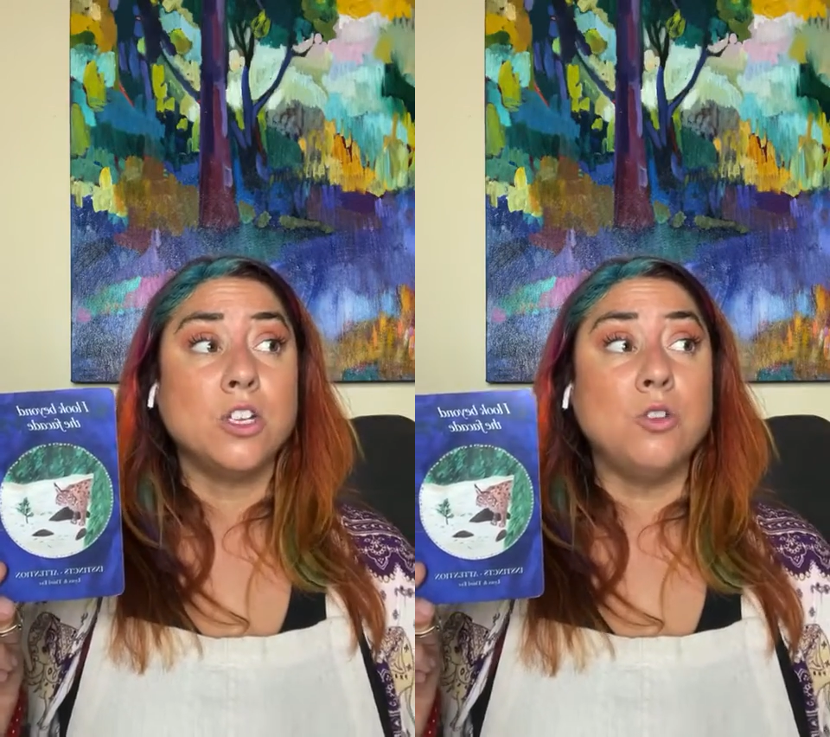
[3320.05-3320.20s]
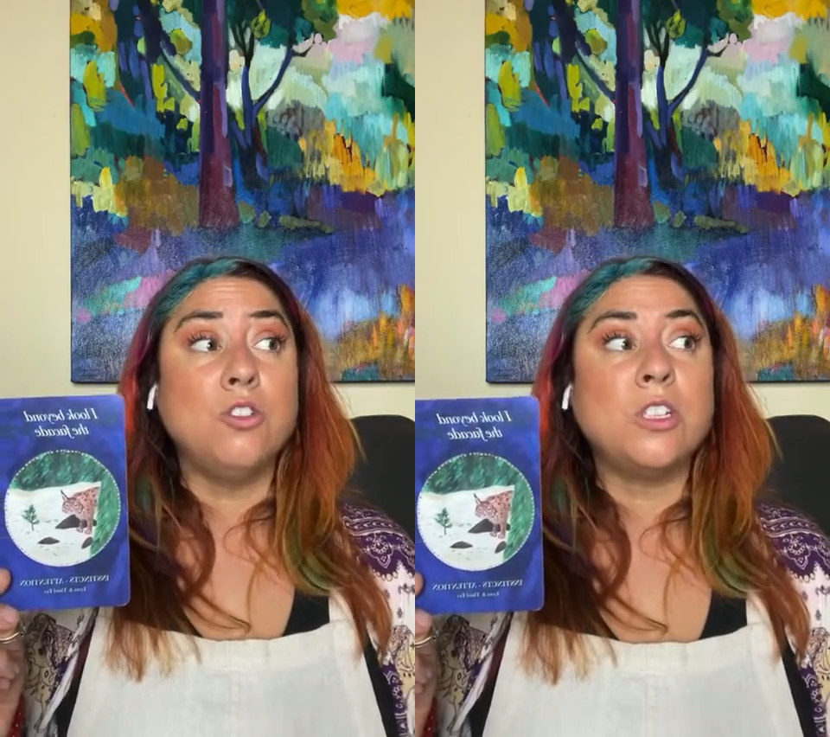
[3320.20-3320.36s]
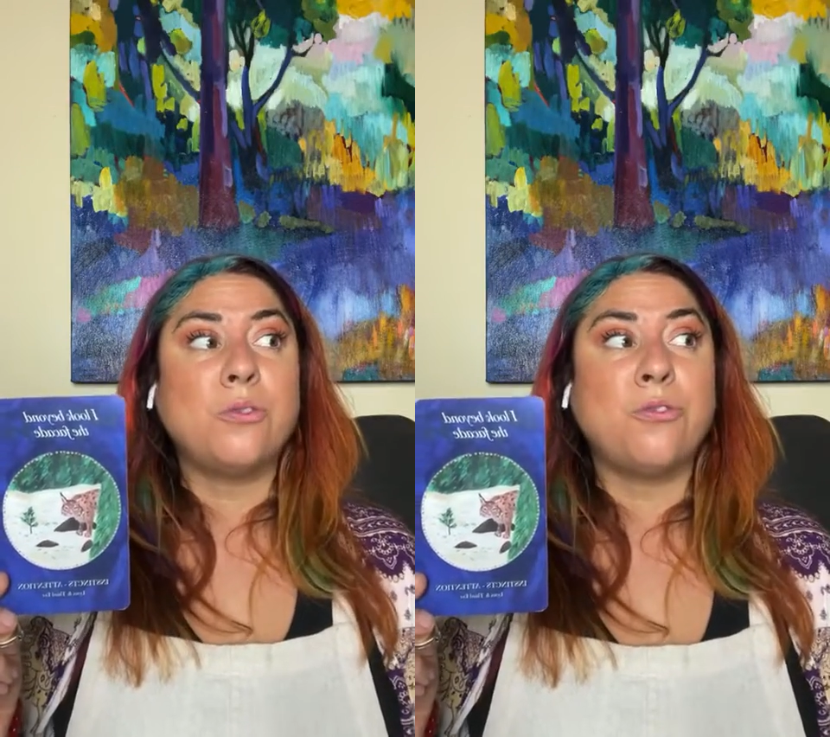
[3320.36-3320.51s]

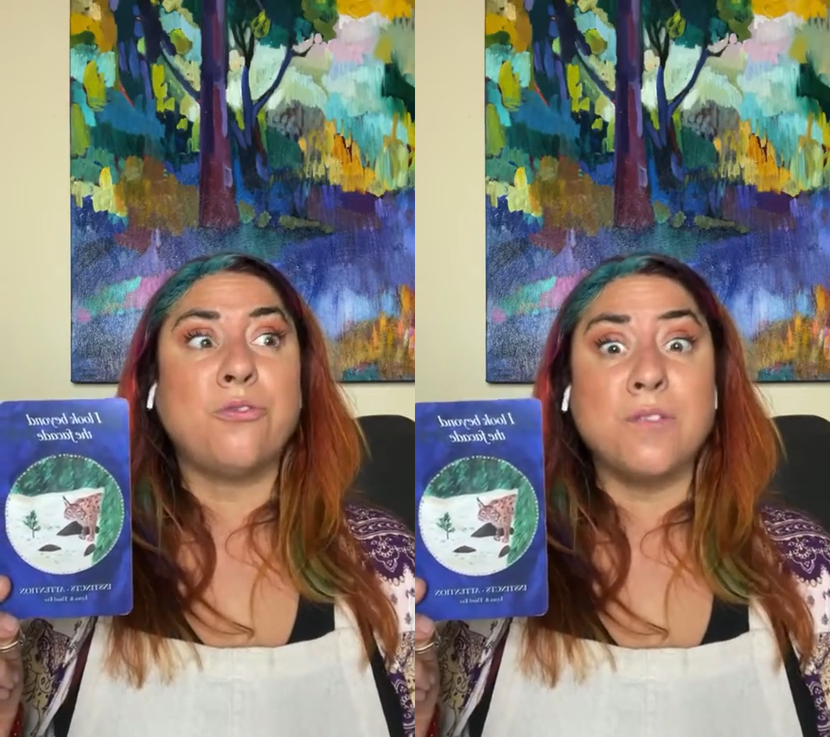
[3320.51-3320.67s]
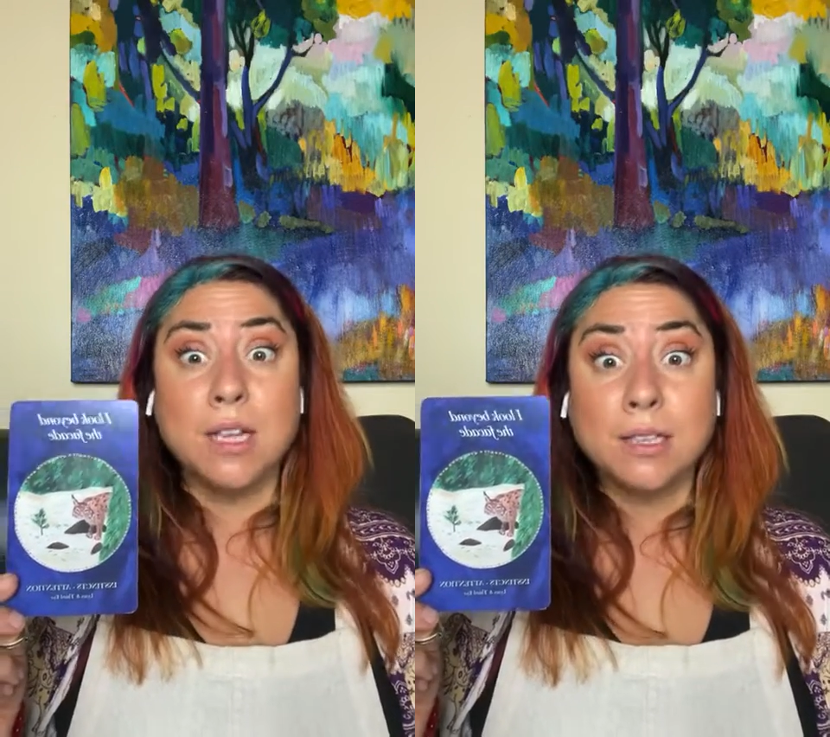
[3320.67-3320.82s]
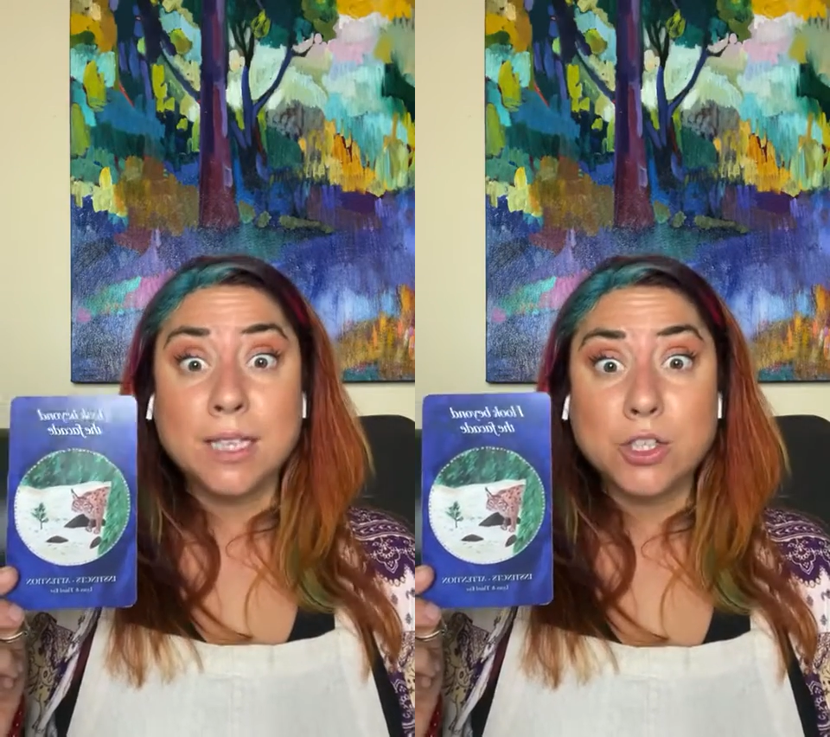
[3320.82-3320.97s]
you just
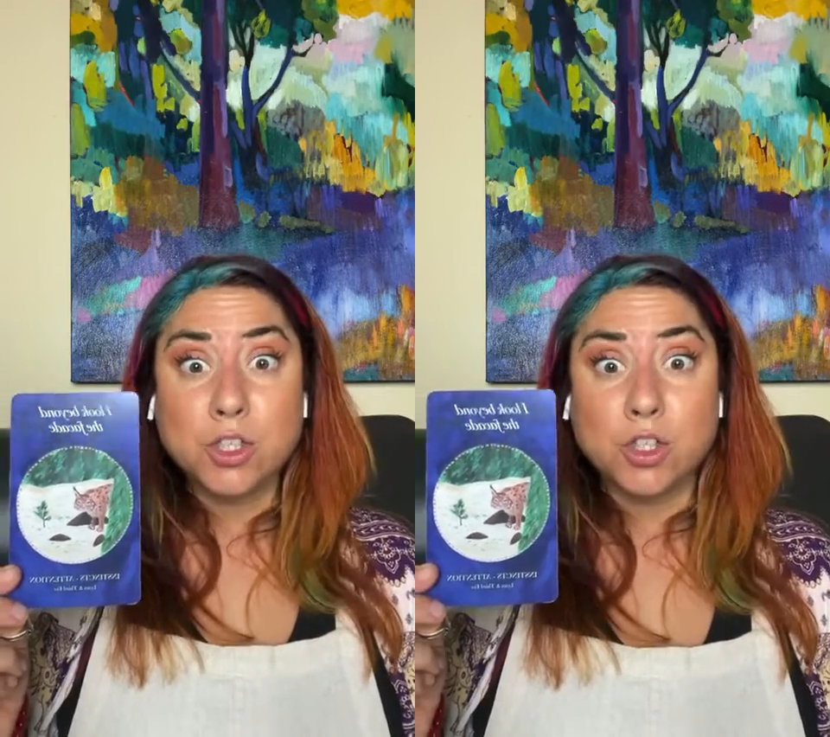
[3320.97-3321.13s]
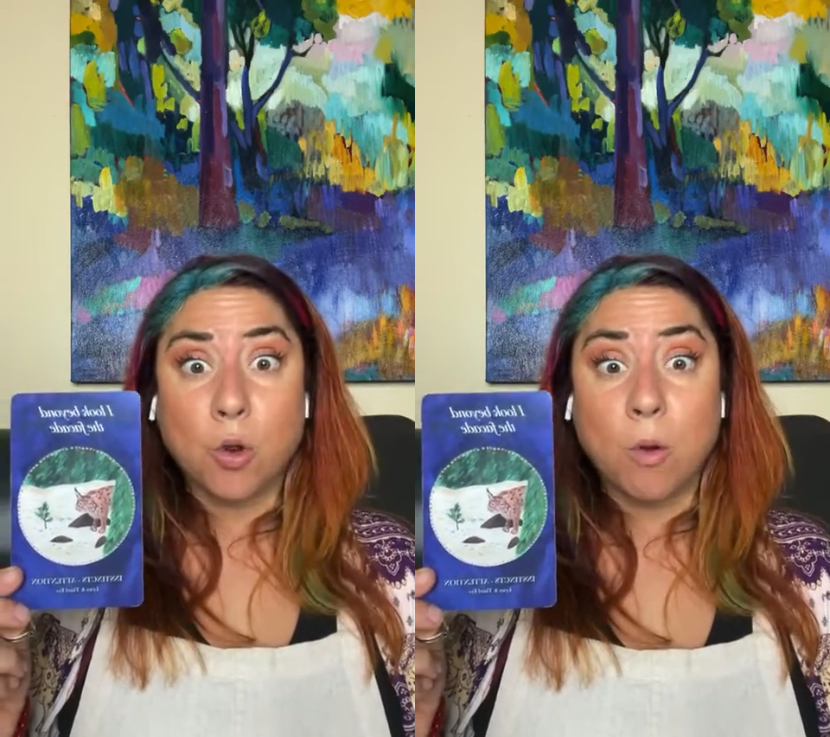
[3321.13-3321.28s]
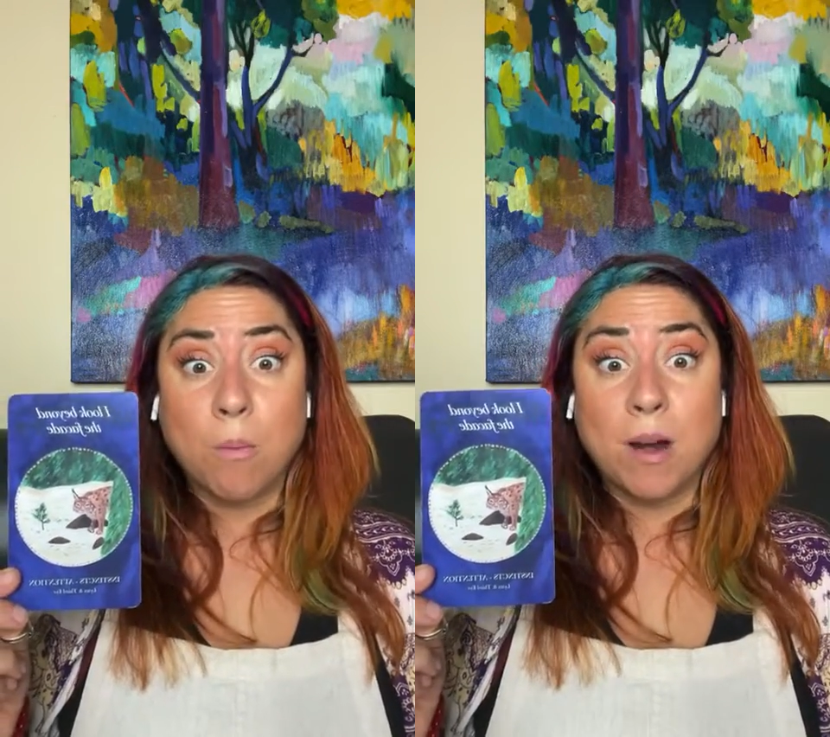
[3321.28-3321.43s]
feel it
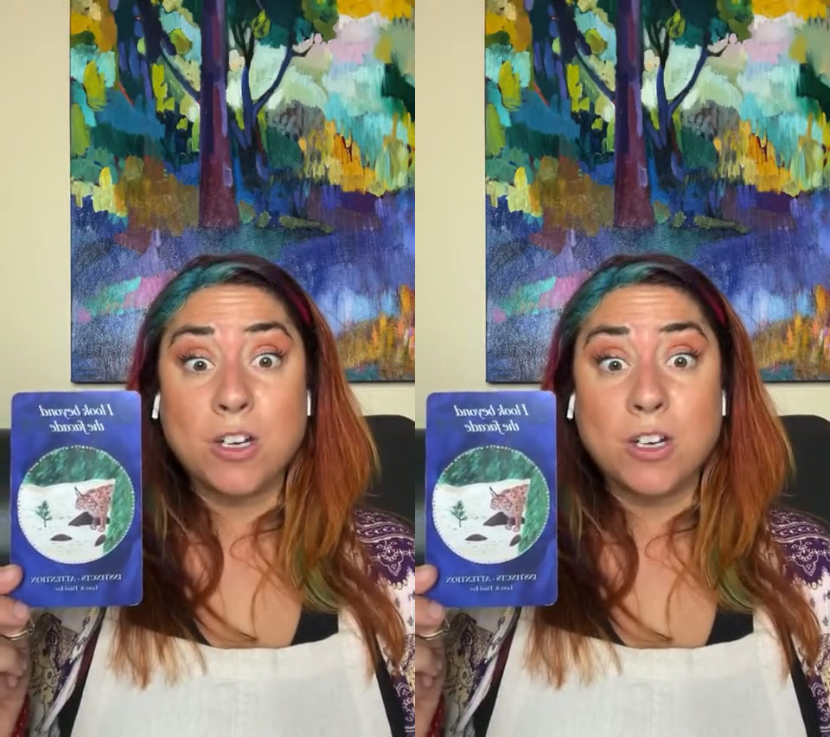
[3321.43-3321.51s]
so